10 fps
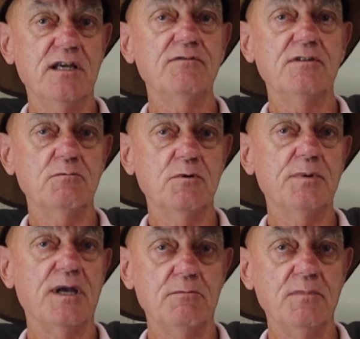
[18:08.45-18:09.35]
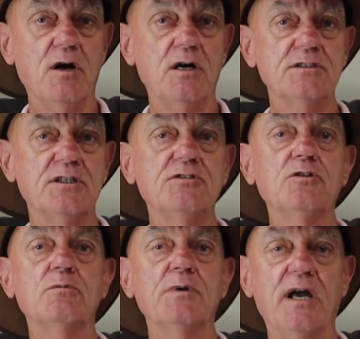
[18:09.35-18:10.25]
Everything will become harder, and
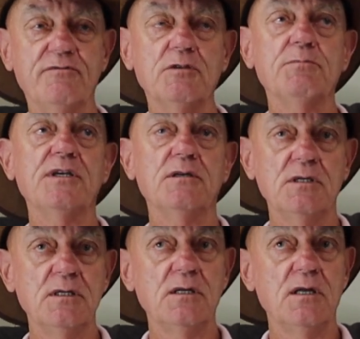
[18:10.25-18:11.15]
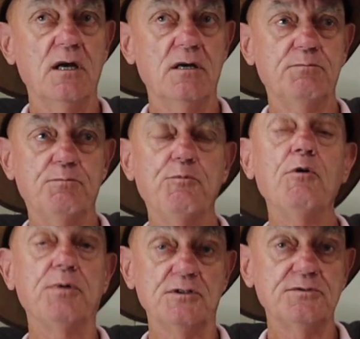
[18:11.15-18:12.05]
you'll have to be a
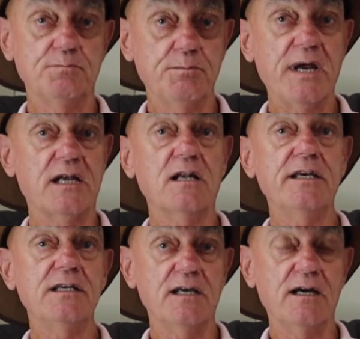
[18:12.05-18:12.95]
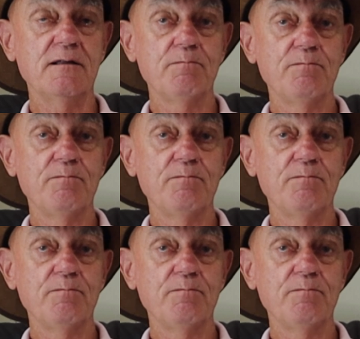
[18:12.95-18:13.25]
proper pack leader,